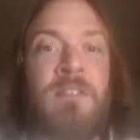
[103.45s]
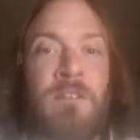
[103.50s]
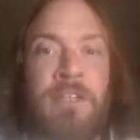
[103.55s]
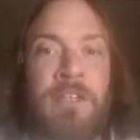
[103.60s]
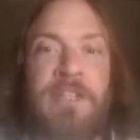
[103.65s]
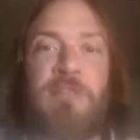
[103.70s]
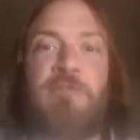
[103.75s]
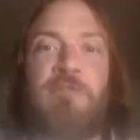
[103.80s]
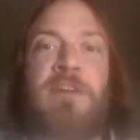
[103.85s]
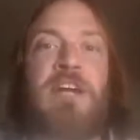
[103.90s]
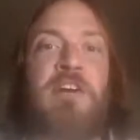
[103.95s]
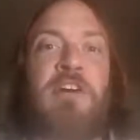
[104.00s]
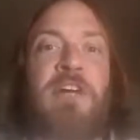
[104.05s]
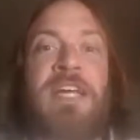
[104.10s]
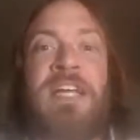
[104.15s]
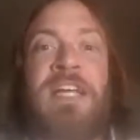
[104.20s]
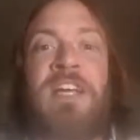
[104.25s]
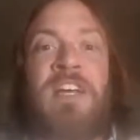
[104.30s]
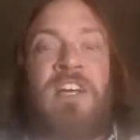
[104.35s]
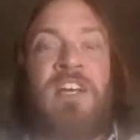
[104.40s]

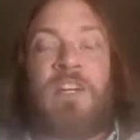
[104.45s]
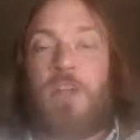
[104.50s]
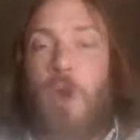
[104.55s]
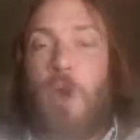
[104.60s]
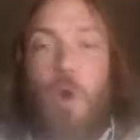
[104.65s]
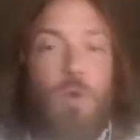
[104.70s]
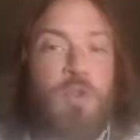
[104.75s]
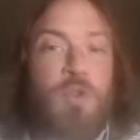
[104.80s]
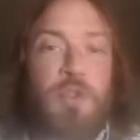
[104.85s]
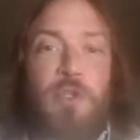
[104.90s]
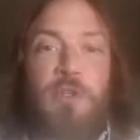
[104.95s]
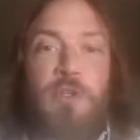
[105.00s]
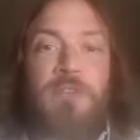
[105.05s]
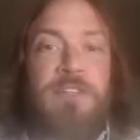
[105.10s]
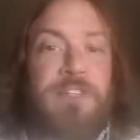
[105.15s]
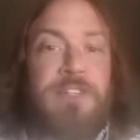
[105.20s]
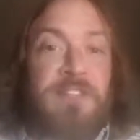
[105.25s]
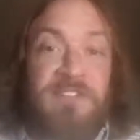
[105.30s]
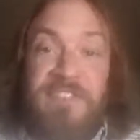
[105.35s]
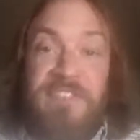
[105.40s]
literary culture,
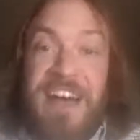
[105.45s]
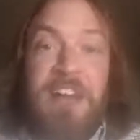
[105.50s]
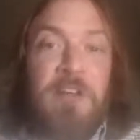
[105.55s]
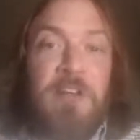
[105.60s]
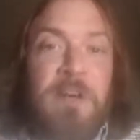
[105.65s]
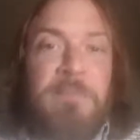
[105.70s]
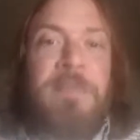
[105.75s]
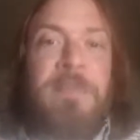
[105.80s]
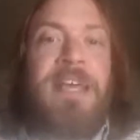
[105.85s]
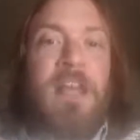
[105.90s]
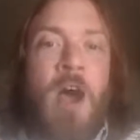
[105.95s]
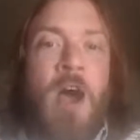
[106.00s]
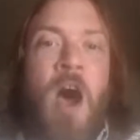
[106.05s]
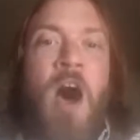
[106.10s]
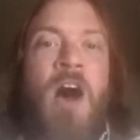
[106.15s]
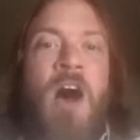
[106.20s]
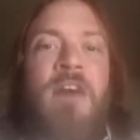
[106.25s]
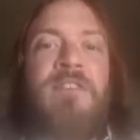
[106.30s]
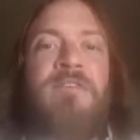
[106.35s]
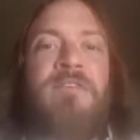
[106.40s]
the development
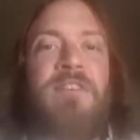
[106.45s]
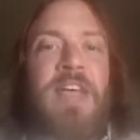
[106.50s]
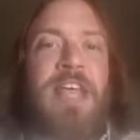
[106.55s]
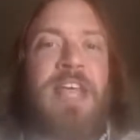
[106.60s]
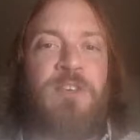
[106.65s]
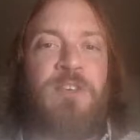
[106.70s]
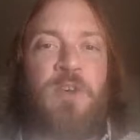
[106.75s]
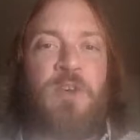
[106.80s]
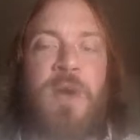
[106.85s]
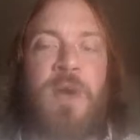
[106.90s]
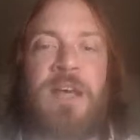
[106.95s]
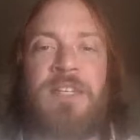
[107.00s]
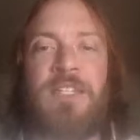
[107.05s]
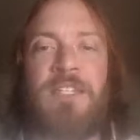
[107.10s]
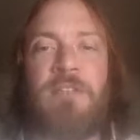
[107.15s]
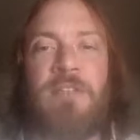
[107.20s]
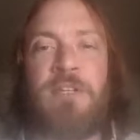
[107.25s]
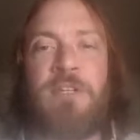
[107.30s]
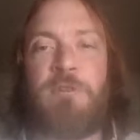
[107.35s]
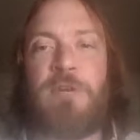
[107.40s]
of a
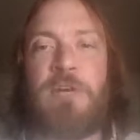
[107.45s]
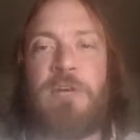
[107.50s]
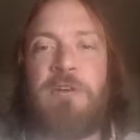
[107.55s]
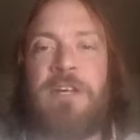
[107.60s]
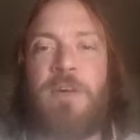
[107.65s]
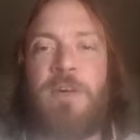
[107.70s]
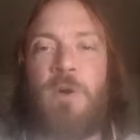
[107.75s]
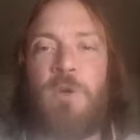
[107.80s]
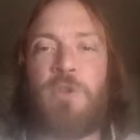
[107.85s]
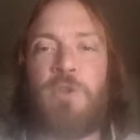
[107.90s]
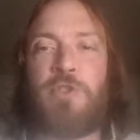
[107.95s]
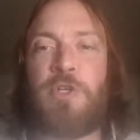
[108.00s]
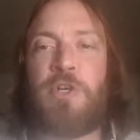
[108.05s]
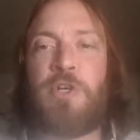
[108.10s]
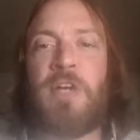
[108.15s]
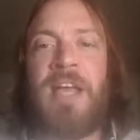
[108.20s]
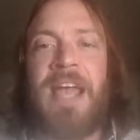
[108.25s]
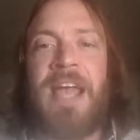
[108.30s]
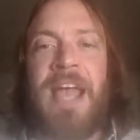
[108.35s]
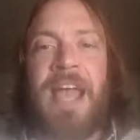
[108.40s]
U.S. literary
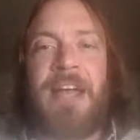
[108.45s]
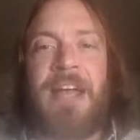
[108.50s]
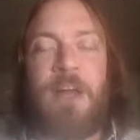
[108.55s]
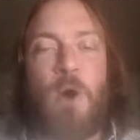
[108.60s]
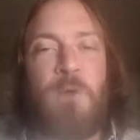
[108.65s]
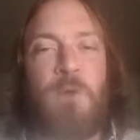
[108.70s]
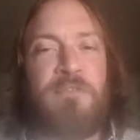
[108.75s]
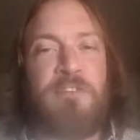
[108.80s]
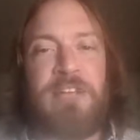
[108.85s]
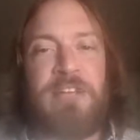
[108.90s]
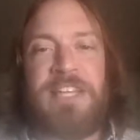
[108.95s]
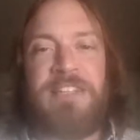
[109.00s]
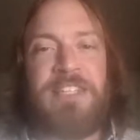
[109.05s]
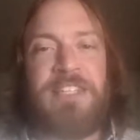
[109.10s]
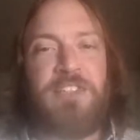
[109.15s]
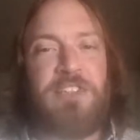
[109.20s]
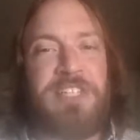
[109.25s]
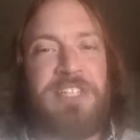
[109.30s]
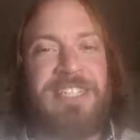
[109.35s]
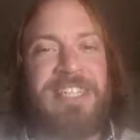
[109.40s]
culture, and hopefully
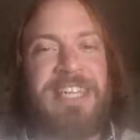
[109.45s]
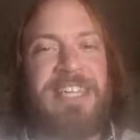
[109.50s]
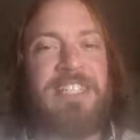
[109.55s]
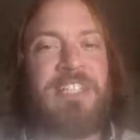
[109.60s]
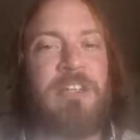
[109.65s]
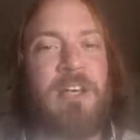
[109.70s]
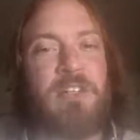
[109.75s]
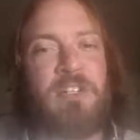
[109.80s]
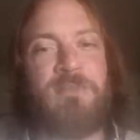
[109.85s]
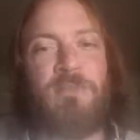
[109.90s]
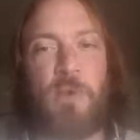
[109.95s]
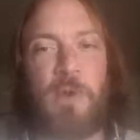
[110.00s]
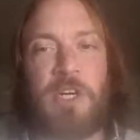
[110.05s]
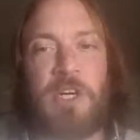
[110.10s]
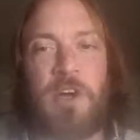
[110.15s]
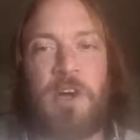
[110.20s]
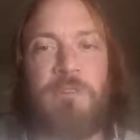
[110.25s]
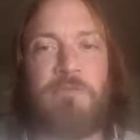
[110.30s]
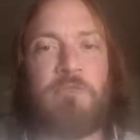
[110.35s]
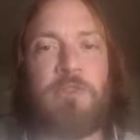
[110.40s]
this just gets us more
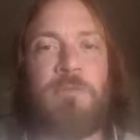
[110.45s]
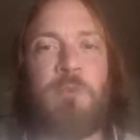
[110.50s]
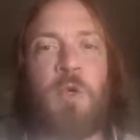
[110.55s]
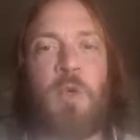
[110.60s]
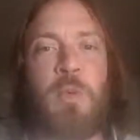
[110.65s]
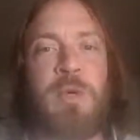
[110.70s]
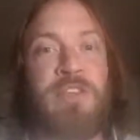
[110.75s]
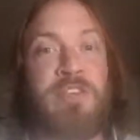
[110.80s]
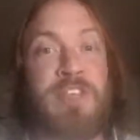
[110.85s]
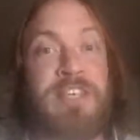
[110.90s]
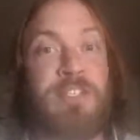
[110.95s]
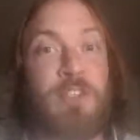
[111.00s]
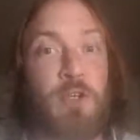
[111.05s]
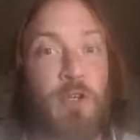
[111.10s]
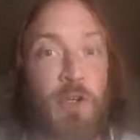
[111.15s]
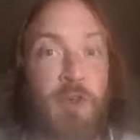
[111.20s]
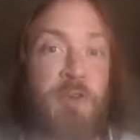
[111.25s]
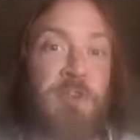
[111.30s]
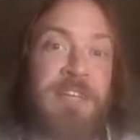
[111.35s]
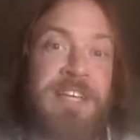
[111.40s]
comfortable with this
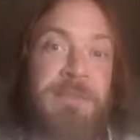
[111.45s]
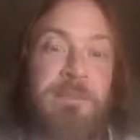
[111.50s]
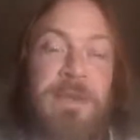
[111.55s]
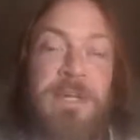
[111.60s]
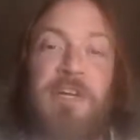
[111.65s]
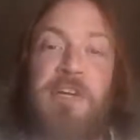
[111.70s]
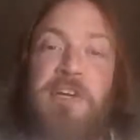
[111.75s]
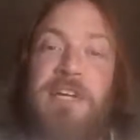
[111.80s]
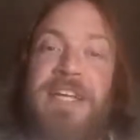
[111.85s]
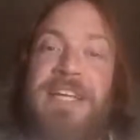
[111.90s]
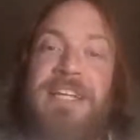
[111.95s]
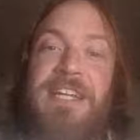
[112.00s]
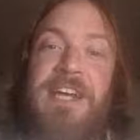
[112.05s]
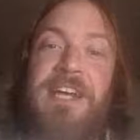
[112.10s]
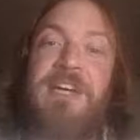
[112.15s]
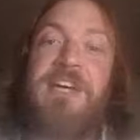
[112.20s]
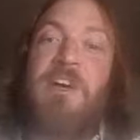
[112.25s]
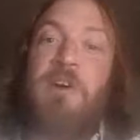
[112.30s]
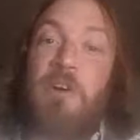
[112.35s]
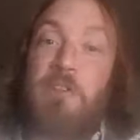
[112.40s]
early
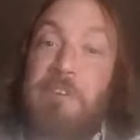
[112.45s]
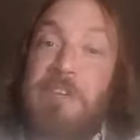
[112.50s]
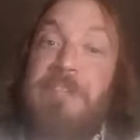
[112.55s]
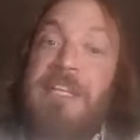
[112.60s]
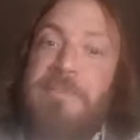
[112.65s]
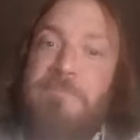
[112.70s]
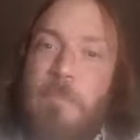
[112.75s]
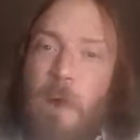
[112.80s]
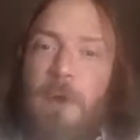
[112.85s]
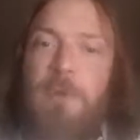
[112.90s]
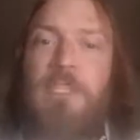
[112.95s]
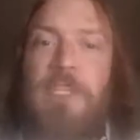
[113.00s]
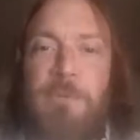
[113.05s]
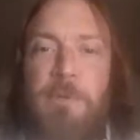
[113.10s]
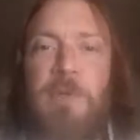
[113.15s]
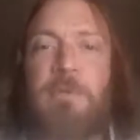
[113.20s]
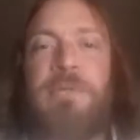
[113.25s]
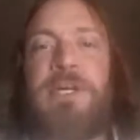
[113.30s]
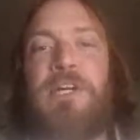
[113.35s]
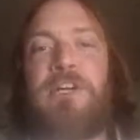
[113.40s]
period, or really
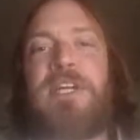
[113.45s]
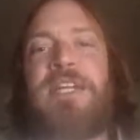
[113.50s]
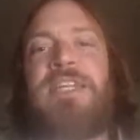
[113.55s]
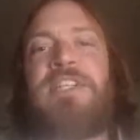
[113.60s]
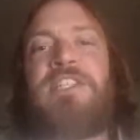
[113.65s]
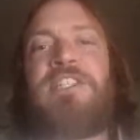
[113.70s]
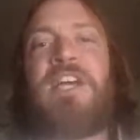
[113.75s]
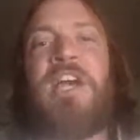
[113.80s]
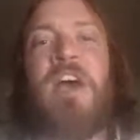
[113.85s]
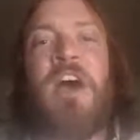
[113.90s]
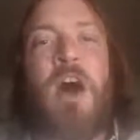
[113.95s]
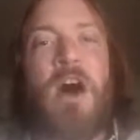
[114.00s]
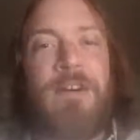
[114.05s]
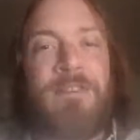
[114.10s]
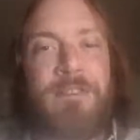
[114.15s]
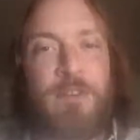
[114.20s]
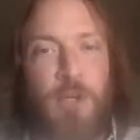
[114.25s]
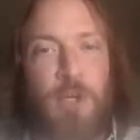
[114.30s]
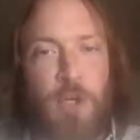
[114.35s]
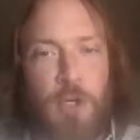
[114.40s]
multiple periods
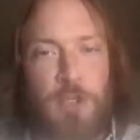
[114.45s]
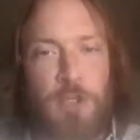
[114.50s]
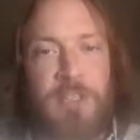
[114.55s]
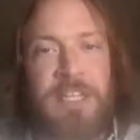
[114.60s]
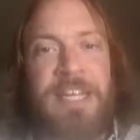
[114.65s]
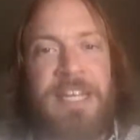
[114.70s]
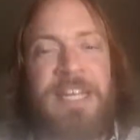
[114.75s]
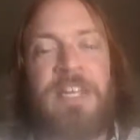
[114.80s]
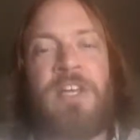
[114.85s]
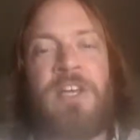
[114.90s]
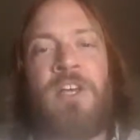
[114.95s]
of early